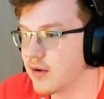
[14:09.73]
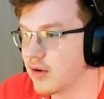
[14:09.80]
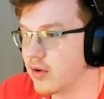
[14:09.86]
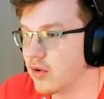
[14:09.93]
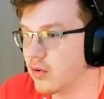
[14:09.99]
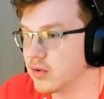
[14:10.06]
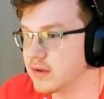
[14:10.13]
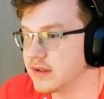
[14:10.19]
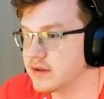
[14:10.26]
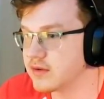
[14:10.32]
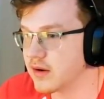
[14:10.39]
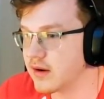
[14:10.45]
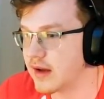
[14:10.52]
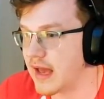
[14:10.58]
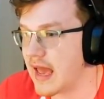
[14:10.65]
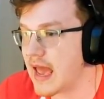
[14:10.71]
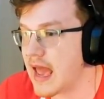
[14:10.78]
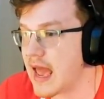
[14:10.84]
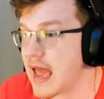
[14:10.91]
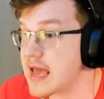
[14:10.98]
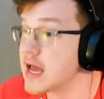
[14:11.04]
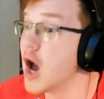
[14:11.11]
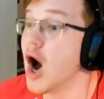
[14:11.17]
Holy cr-
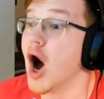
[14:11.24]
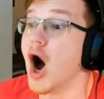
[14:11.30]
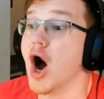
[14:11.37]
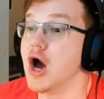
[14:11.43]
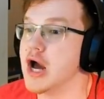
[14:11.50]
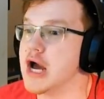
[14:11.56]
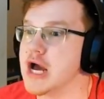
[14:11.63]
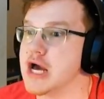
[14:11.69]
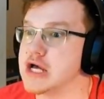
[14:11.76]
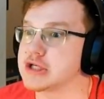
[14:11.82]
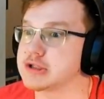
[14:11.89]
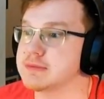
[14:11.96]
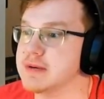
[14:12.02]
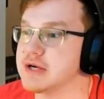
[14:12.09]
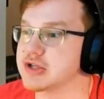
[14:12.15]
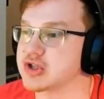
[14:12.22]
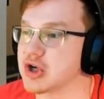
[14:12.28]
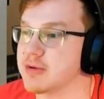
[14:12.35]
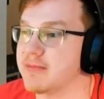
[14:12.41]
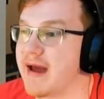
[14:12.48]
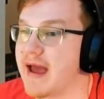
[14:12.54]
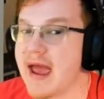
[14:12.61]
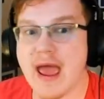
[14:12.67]
Hey! It's Mr.
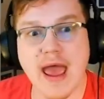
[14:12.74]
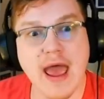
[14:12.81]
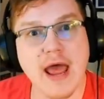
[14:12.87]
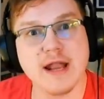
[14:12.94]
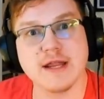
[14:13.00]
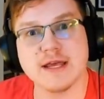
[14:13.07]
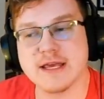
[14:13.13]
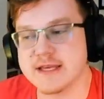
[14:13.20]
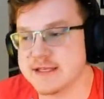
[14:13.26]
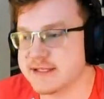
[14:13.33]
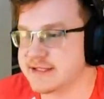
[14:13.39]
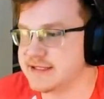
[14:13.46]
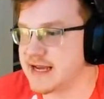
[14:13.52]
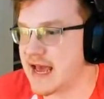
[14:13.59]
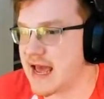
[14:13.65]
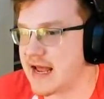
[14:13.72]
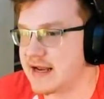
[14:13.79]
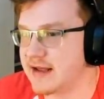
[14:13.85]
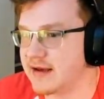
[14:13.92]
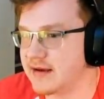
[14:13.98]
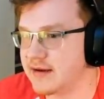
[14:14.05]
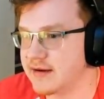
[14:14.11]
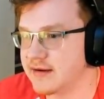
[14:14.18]
Man! He's dead.
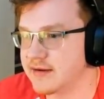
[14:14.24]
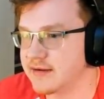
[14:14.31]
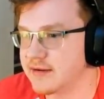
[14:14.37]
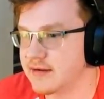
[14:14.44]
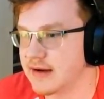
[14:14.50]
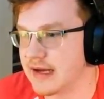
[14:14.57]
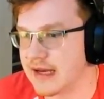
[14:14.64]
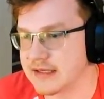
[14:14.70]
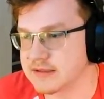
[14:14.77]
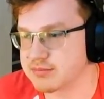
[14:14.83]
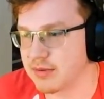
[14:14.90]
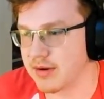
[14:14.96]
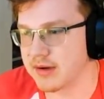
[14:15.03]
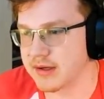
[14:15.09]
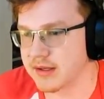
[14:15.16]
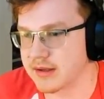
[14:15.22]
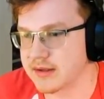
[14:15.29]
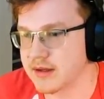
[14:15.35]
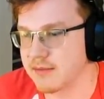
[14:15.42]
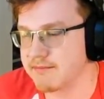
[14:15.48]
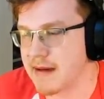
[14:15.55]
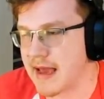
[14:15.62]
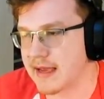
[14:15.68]
Uh, he's probably gonna
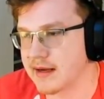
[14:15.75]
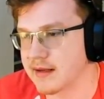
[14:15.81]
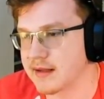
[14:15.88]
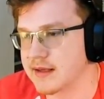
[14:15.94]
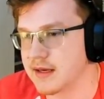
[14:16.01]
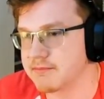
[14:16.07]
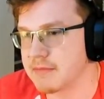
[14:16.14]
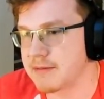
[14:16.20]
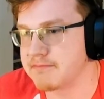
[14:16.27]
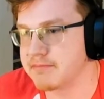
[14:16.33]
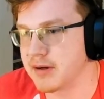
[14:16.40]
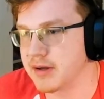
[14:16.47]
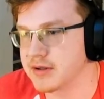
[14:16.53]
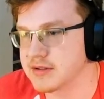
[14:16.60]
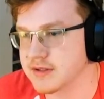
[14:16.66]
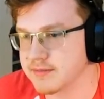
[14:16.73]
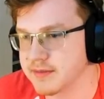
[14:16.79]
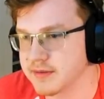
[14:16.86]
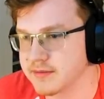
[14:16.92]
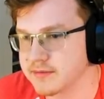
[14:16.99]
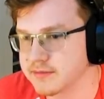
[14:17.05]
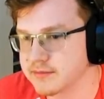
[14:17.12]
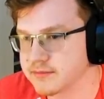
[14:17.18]
come back and kick my butt or
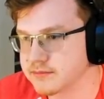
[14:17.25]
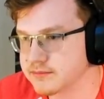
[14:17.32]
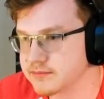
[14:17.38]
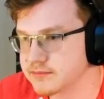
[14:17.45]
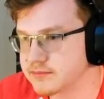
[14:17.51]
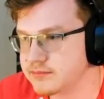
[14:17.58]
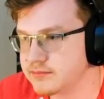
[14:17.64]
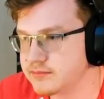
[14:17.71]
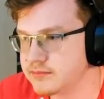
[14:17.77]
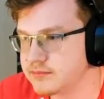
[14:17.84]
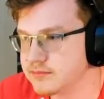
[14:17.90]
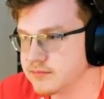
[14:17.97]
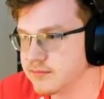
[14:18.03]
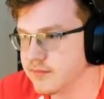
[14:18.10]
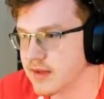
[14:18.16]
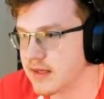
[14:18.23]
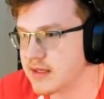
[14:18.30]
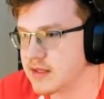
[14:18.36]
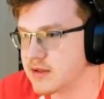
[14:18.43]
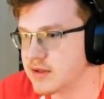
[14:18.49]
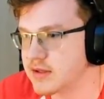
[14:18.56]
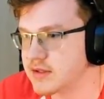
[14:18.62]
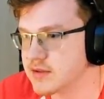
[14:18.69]
something. Any
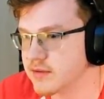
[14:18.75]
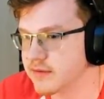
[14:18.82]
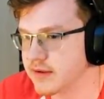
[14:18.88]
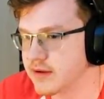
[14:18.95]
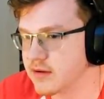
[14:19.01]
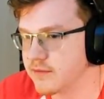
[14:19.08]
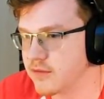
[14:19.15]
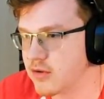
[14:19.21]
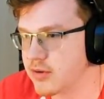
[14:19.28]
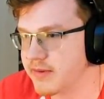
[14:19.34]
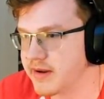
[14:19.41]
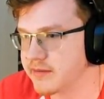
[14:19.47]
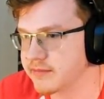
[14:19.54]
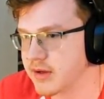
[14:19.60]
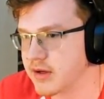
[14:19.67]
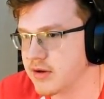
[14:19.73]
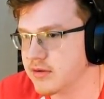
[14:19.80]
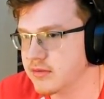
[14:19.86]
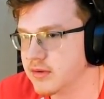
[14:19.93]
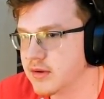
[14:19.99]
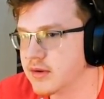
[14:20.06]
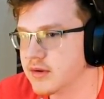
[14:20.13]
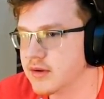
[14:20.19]
goodies over here for me? No?
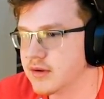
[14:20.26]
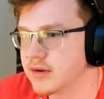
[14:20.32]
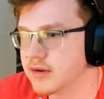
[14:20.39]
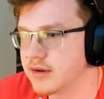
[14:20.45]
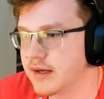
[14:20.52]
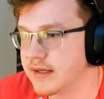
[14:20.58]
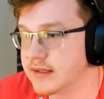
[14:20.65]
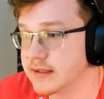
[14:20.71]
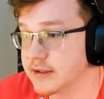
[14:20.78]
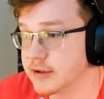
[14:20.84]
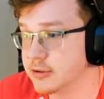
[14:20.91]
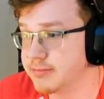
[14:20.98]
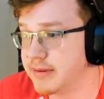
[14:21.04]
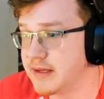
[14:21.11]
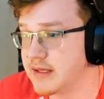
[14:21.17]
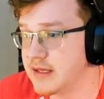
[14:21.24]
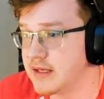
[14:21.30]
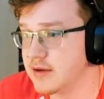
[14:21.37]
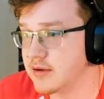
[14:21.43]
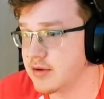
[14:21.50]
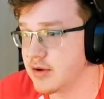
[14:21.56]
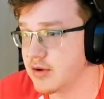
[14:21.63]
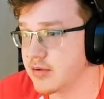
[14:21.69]
Any little piggy
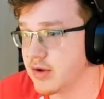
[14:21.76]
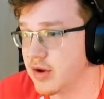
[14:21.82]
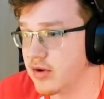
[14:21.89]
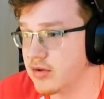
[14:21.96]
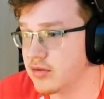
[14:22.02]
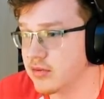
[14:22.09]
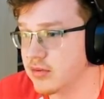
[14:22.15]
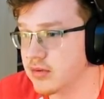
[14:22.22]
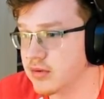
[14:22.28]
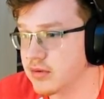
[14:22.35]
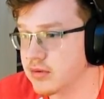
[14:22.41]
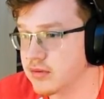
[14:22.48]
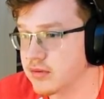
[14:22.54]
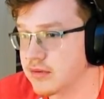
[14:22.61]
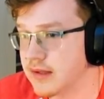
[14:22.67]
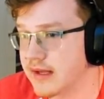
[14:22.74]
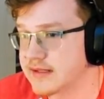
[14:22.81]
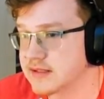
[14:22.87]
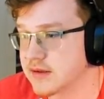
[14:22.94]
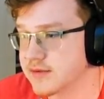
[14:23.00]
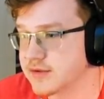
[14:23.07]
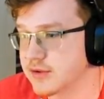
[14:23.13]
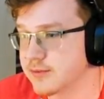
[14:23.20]
or no no? That's
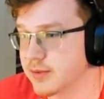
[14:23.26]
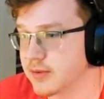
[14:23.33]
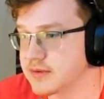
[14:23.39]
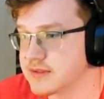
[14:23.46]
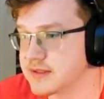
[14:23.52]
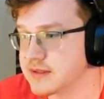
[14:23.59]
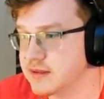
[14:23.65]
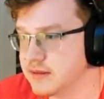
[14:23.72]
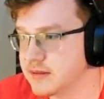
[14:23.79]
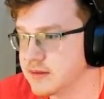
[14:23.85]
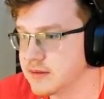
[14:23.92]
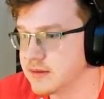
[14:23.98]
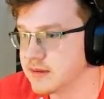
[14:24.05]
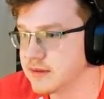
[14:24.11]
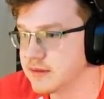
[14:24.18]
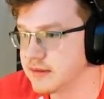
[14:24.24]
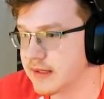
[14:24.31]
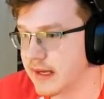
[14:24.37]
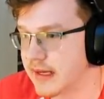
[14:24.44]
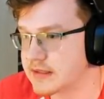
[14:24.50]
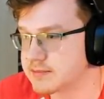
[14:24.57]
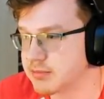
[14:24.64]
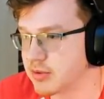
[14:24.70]
also bolted.
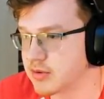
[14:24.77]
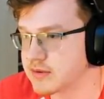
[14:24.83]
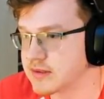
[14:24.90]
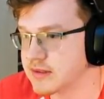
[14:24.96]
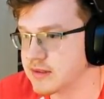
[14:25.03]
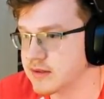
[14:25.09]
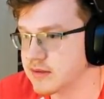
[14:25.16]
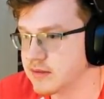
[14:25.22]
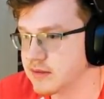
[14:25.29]
That's bolted.